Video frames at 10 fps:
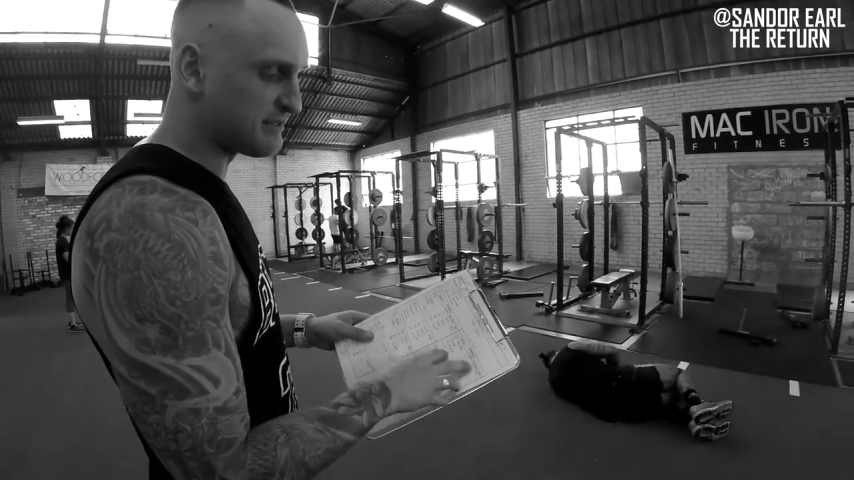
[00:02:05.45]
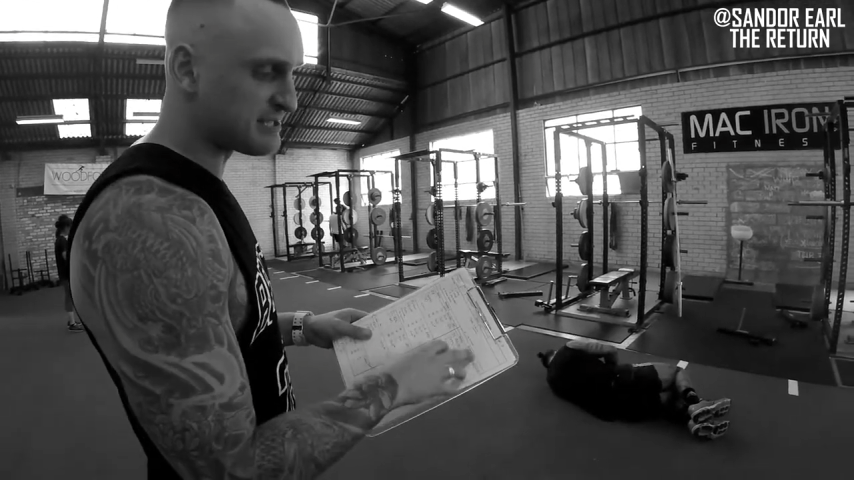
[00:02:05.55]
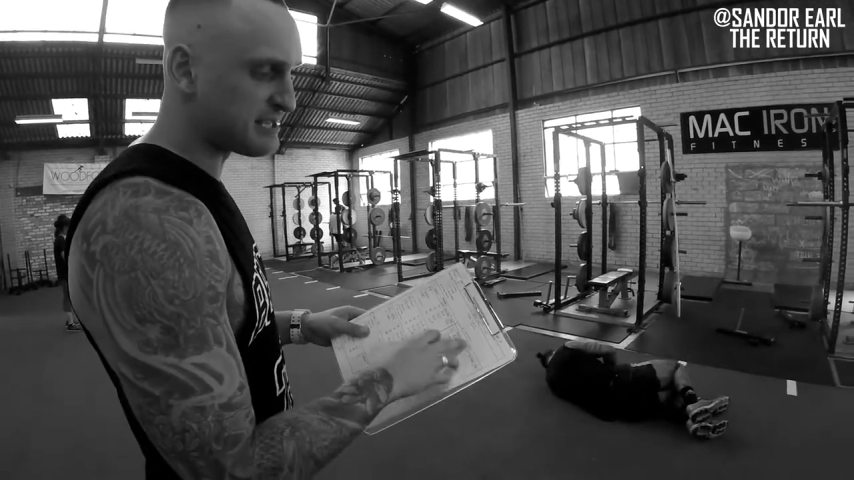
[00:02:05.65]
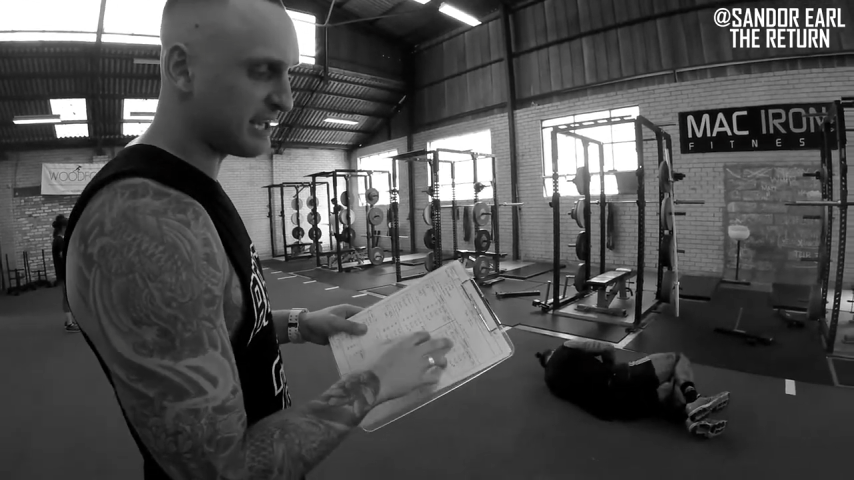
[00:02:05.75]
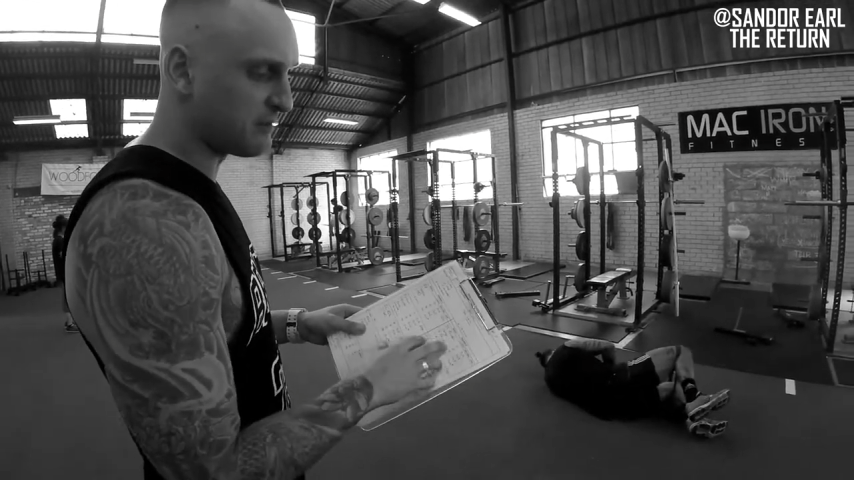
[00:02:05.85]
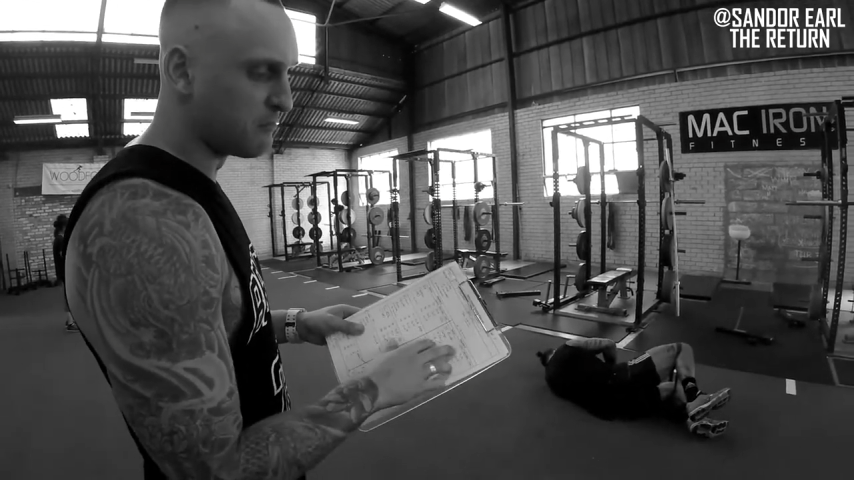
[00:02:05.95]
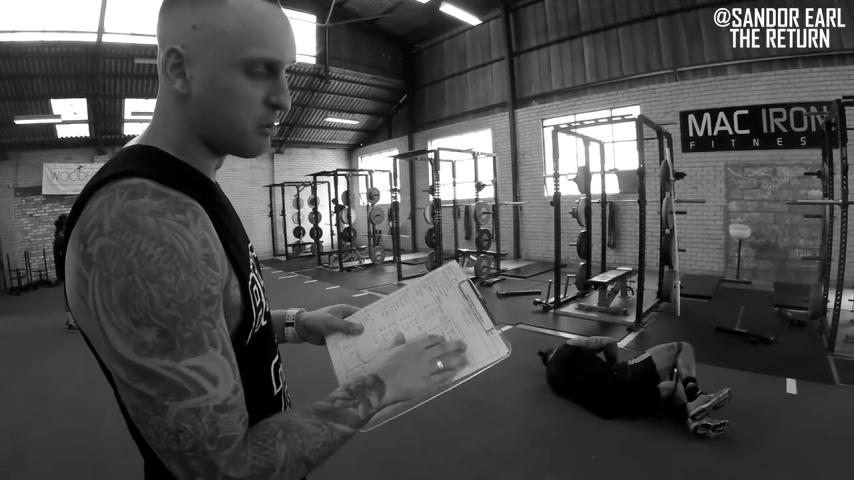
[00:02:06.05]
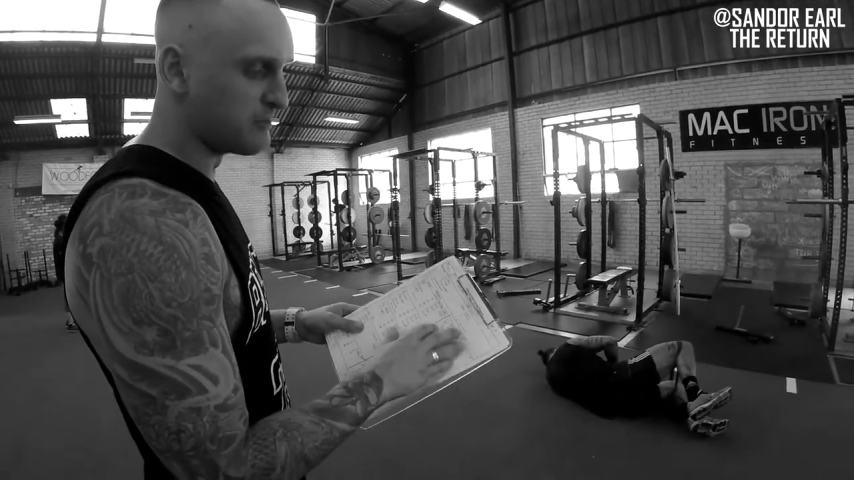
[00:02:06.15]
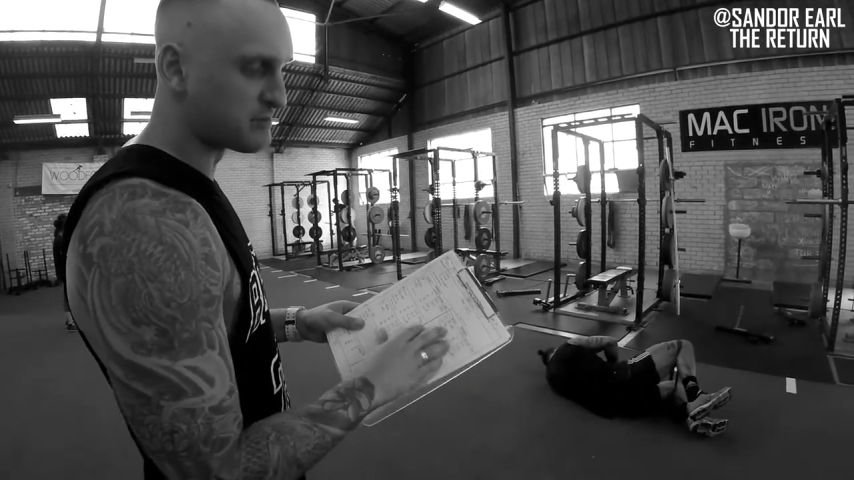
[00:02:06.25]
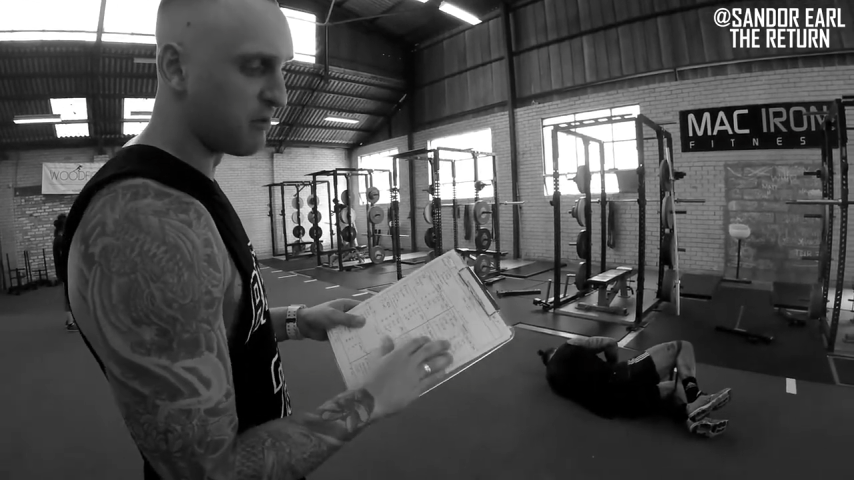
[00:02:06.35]
and the second
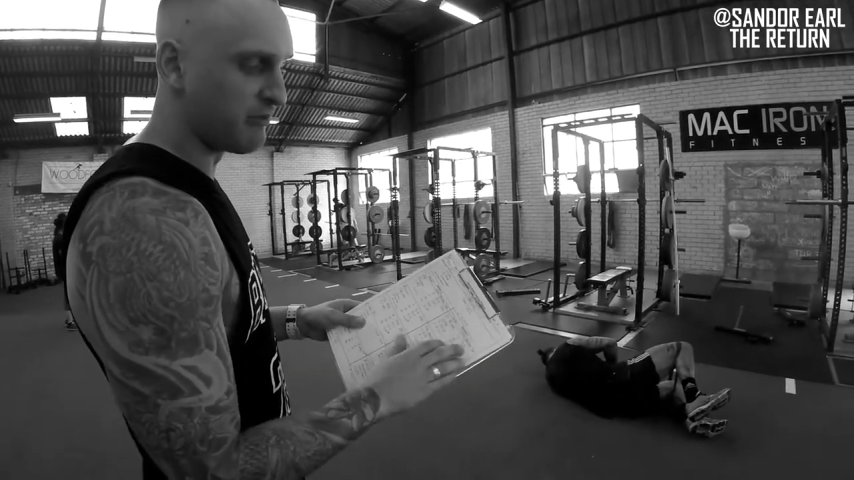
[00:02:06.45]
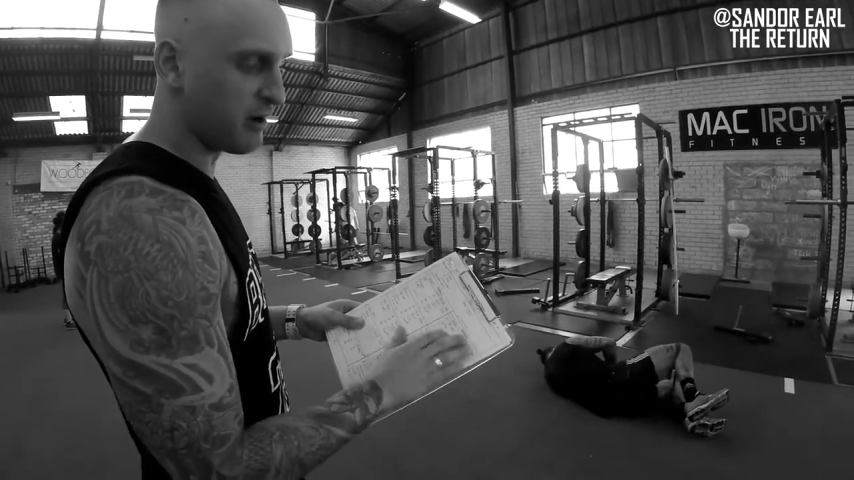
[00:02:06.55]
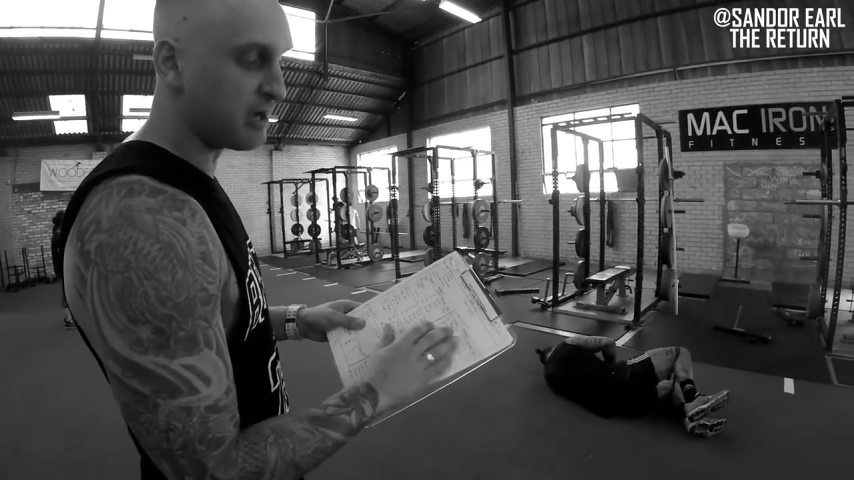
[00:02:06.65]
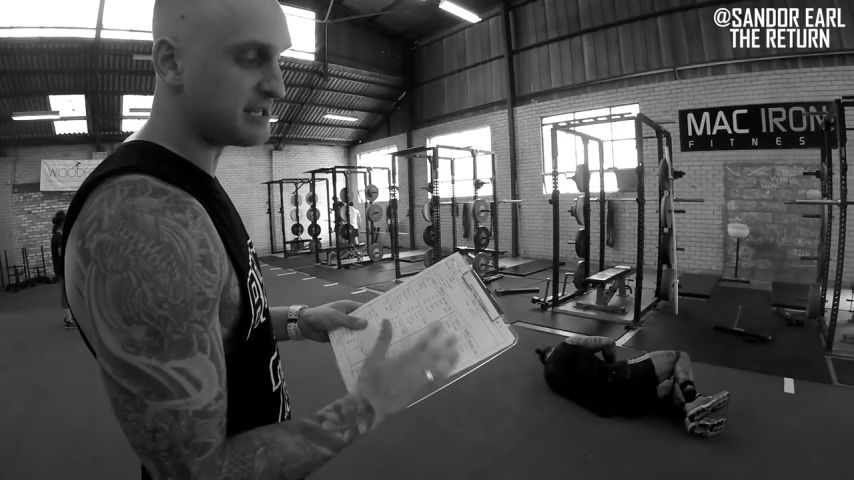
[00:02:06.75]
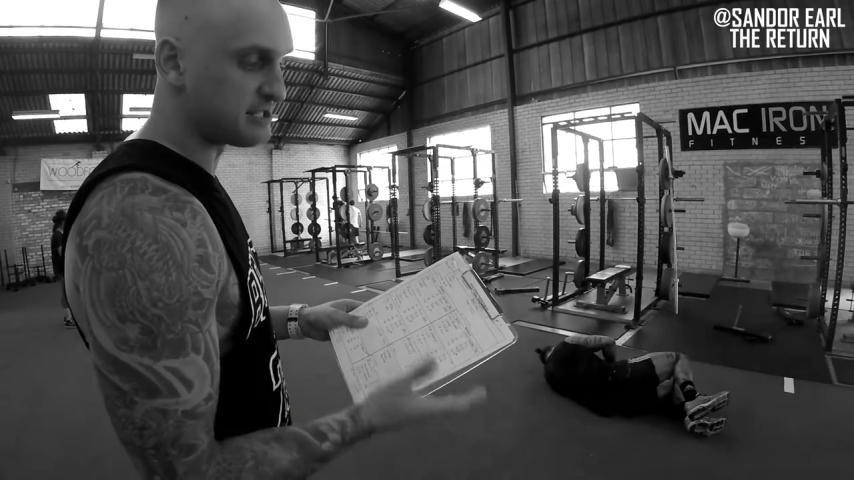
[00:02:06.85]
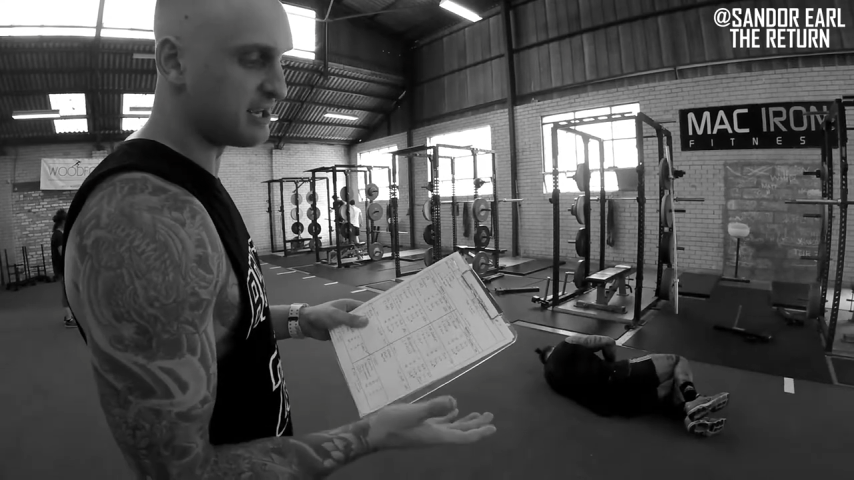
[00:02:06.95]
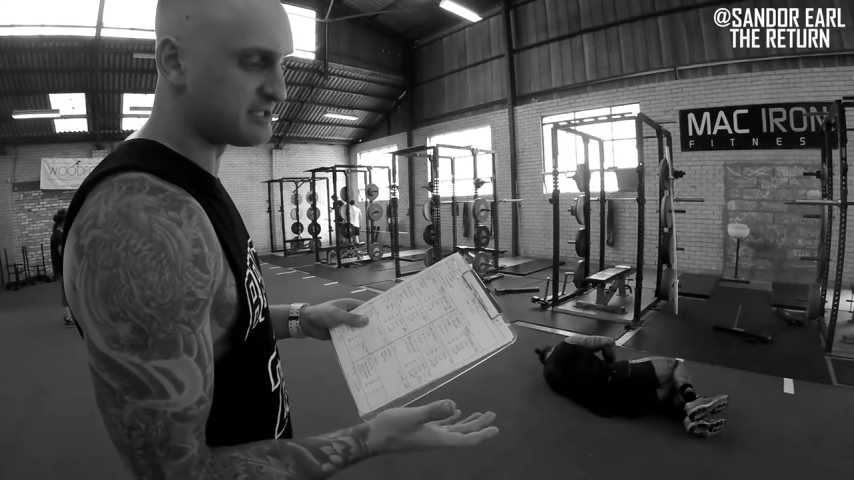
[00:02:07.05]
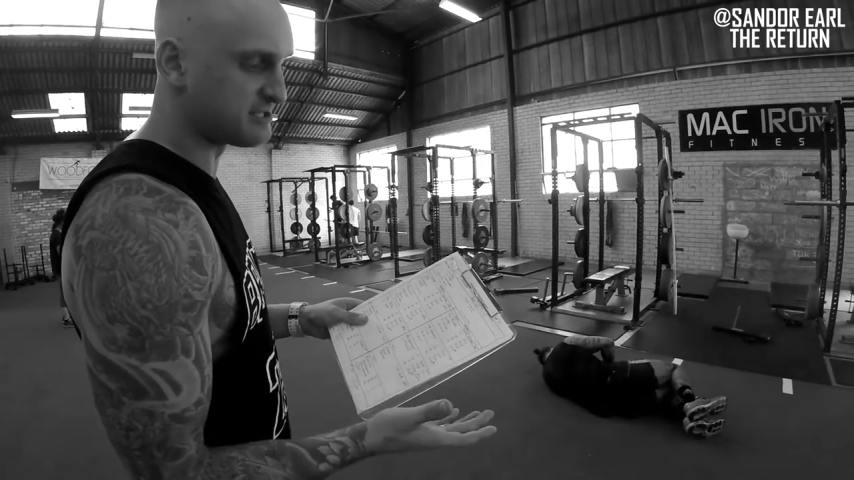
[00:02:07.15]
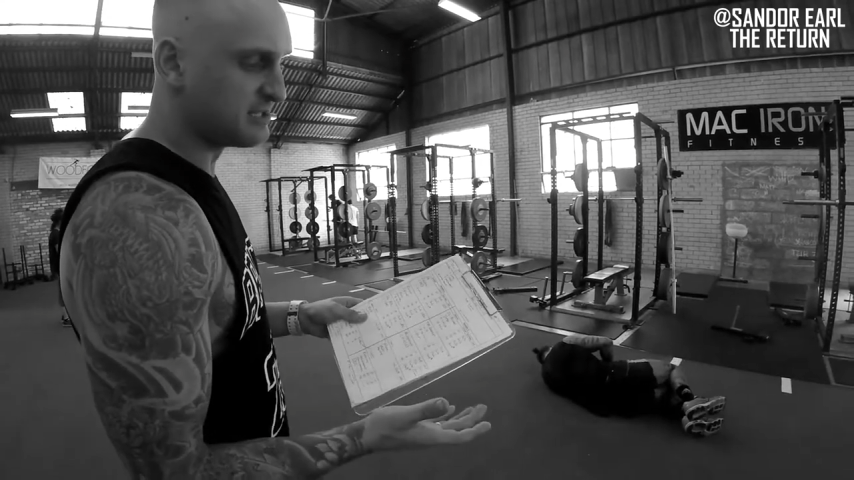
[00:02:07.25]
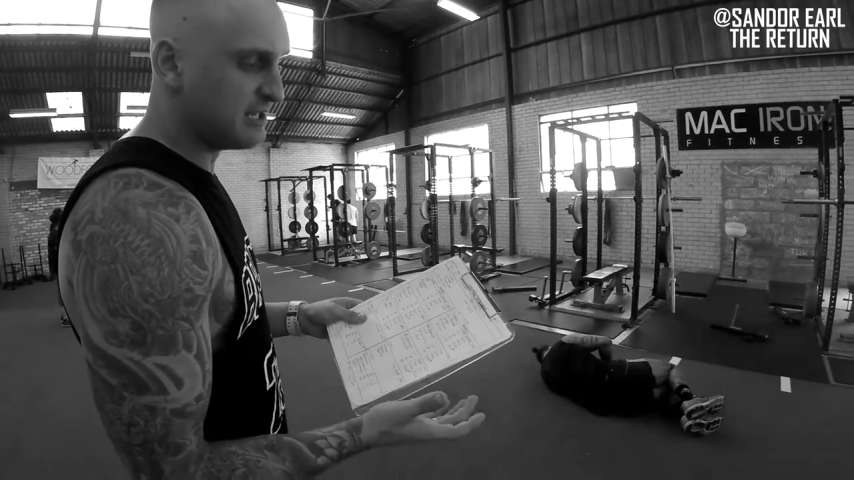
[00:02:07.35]
movement's more of a, it's,
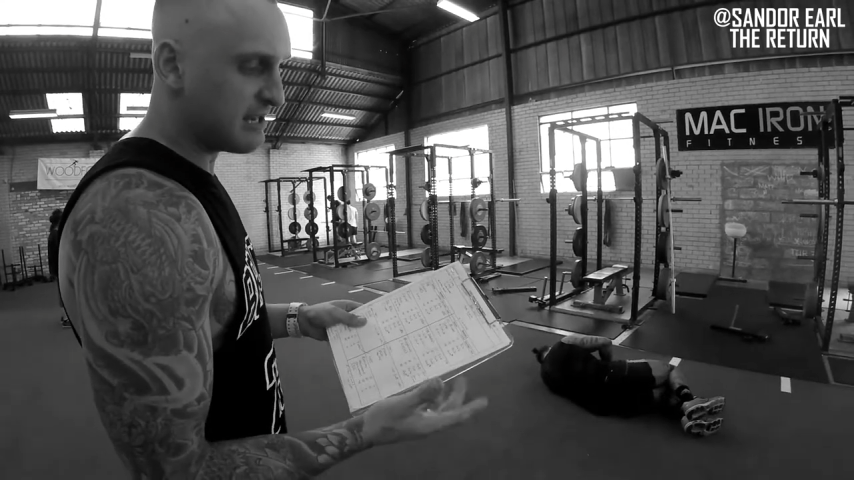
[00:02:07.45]
it's,